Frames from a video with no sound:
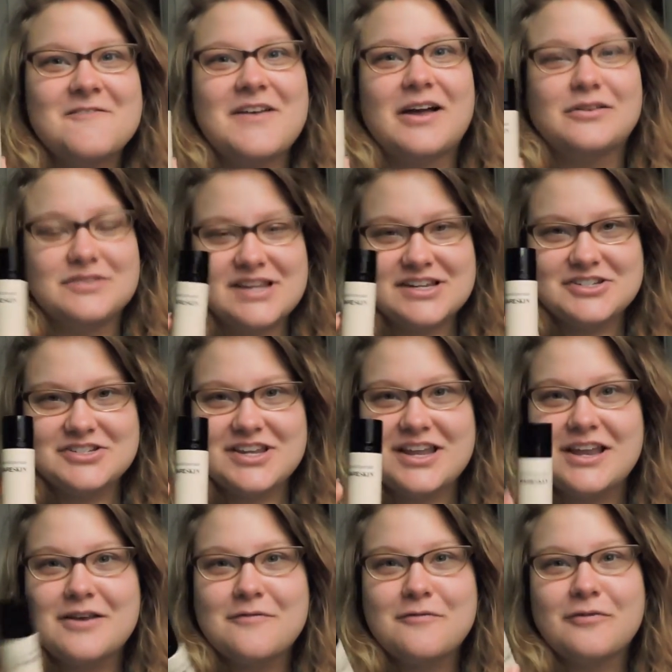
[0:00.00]

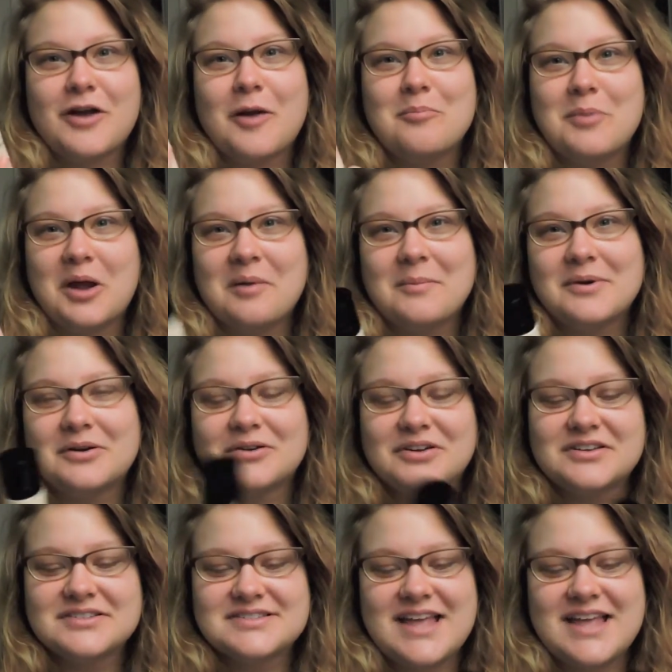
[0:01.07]
foundation from BareMinerals,